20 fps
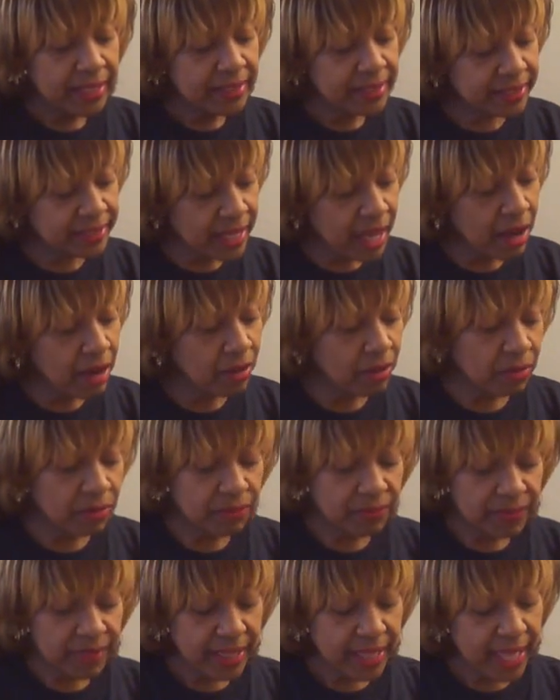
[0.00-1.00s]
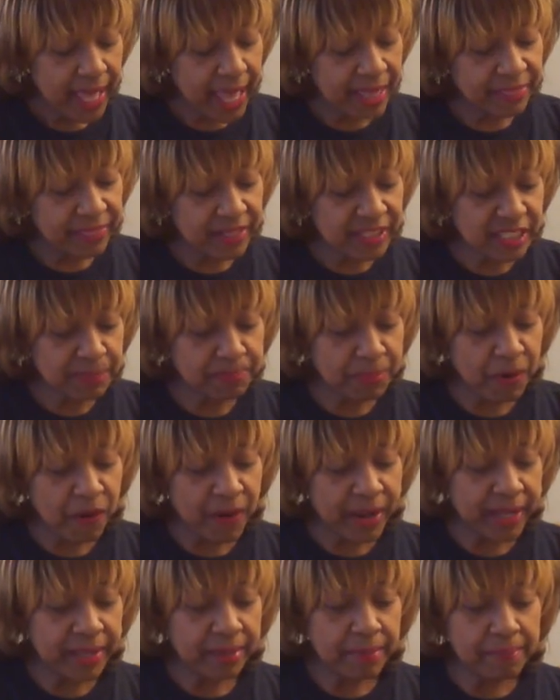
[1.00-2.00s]
So at this
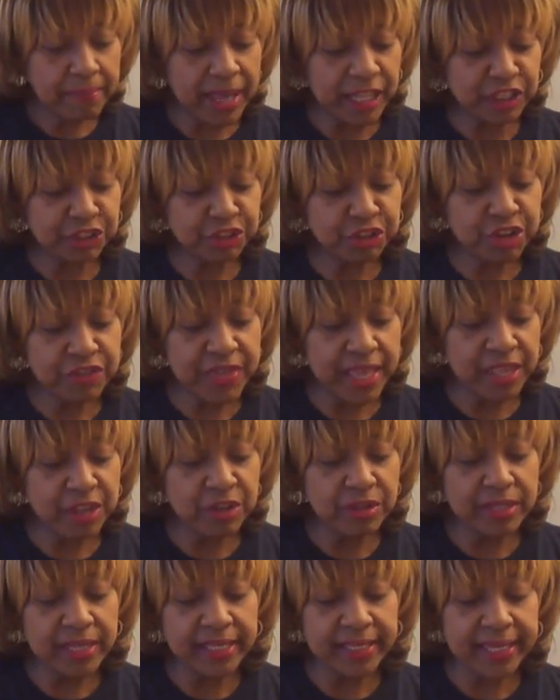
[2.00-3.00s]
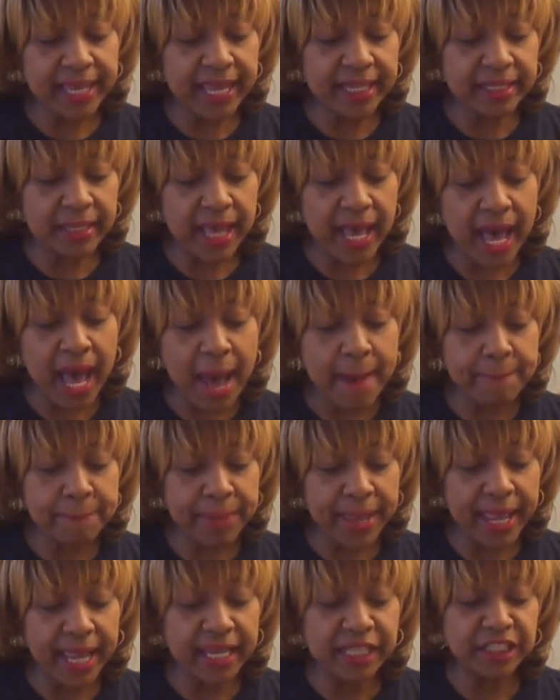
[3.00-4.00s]
point, make sure that you look at
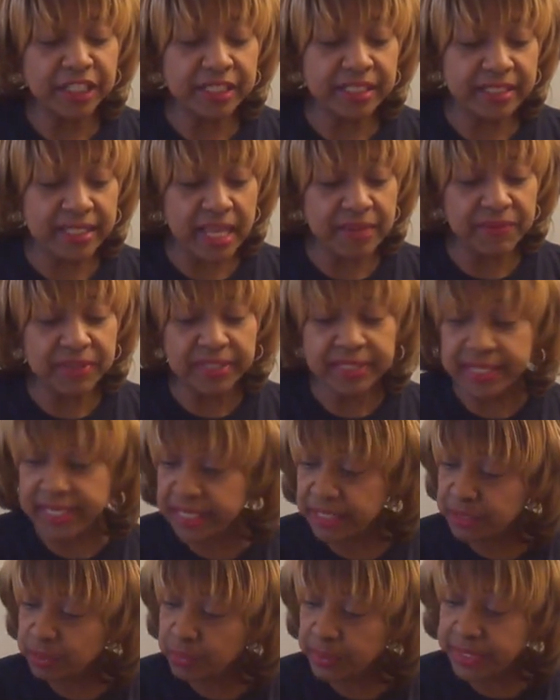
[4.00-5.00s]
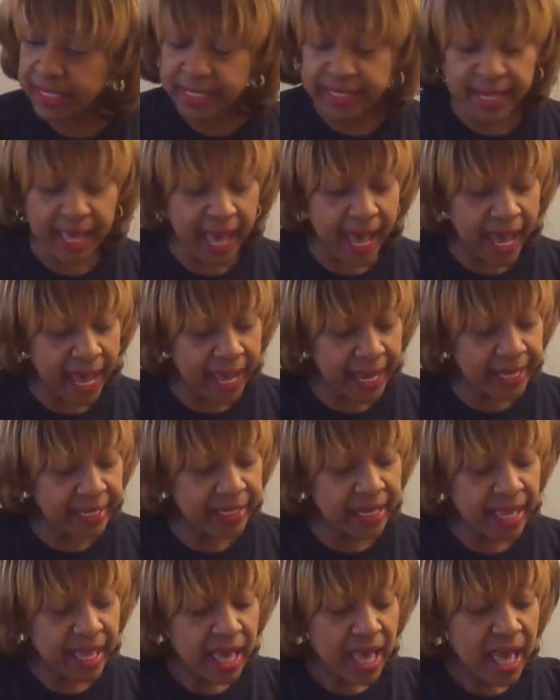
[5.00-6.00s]
pages
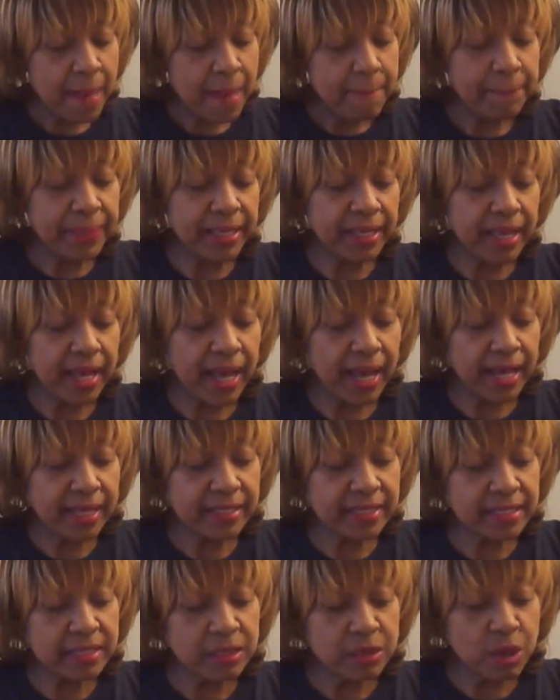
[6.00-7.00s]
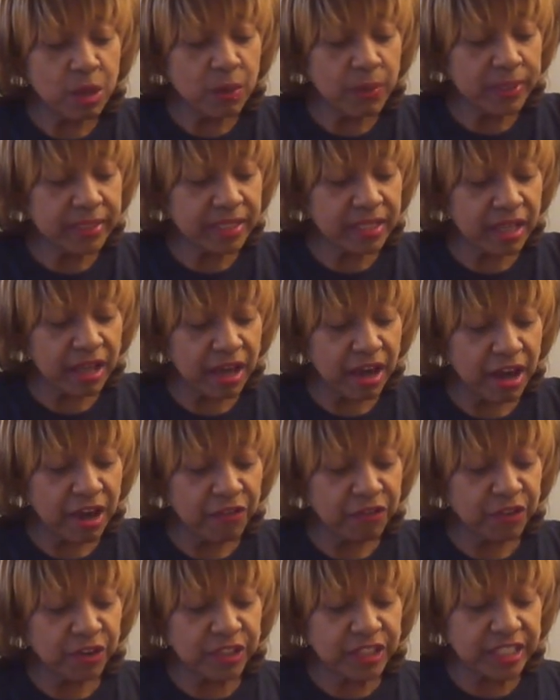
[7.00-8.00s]
1729, because Lewis
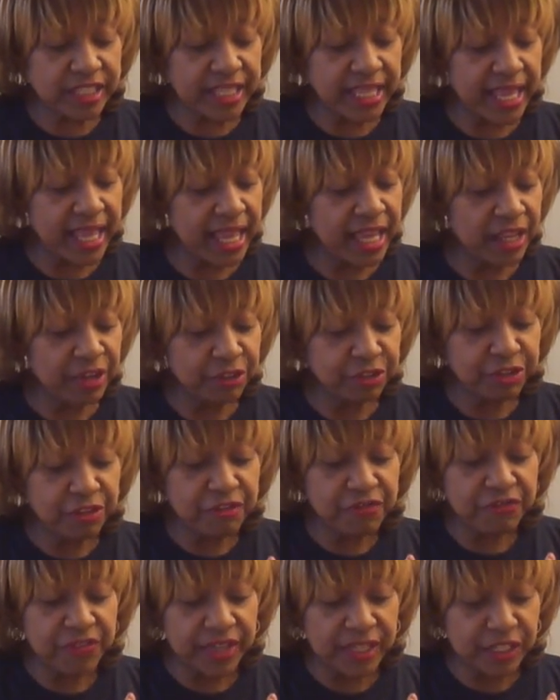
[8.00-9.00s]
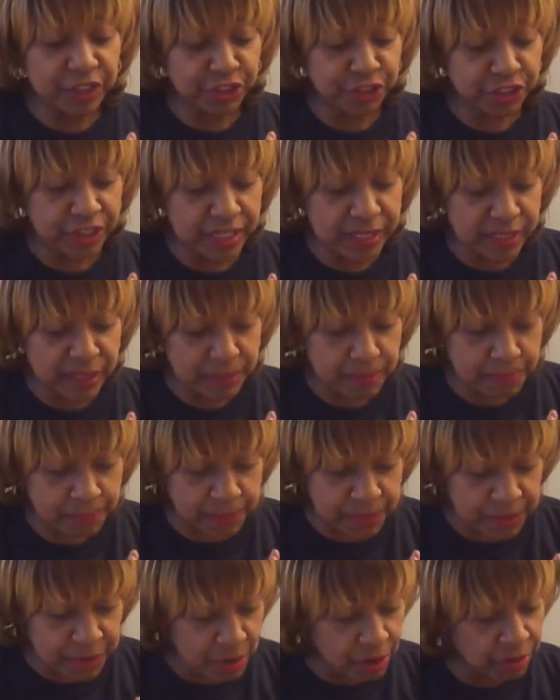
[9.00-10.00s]
covers the interventions
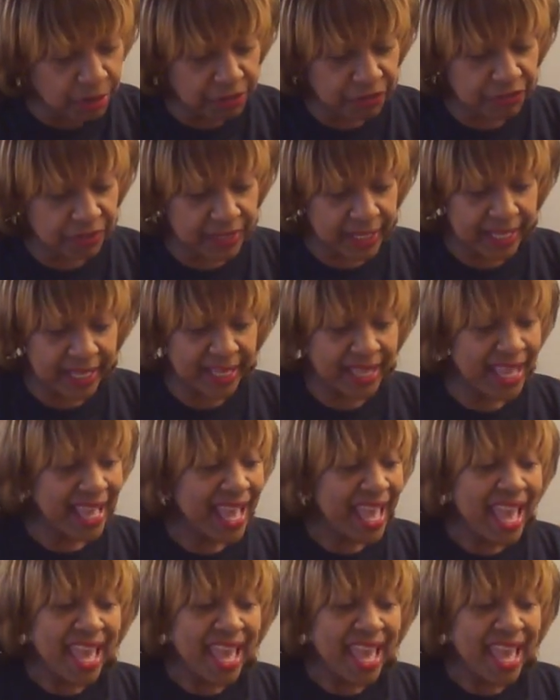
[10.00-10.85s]
beautifully.